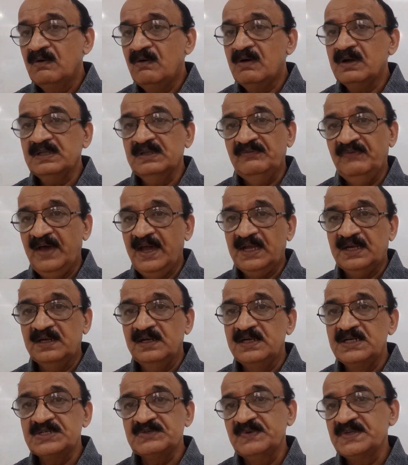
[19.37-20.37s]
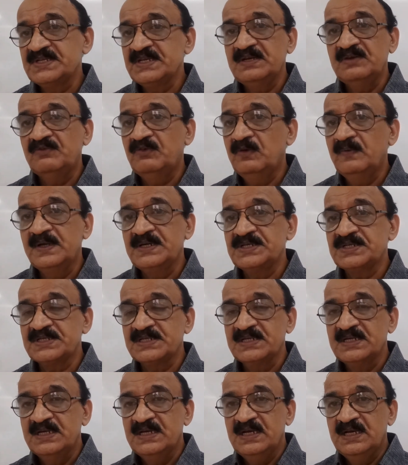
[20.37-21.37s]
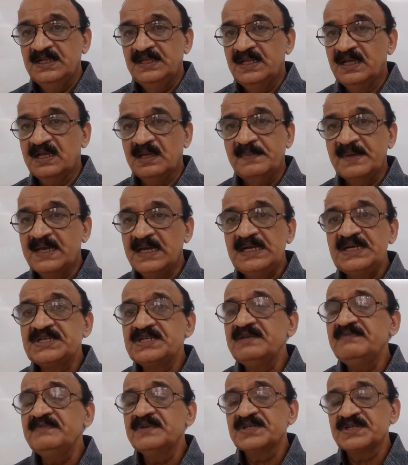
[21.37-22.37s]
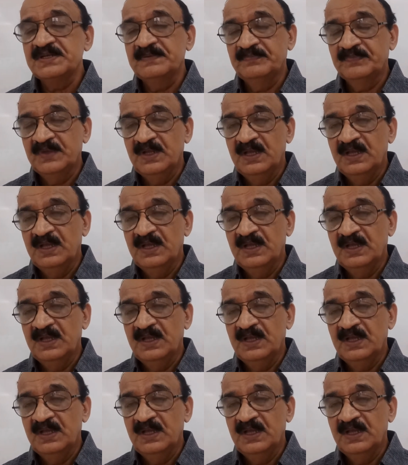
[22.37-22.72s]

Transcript: or the factors which influence the chemical shift,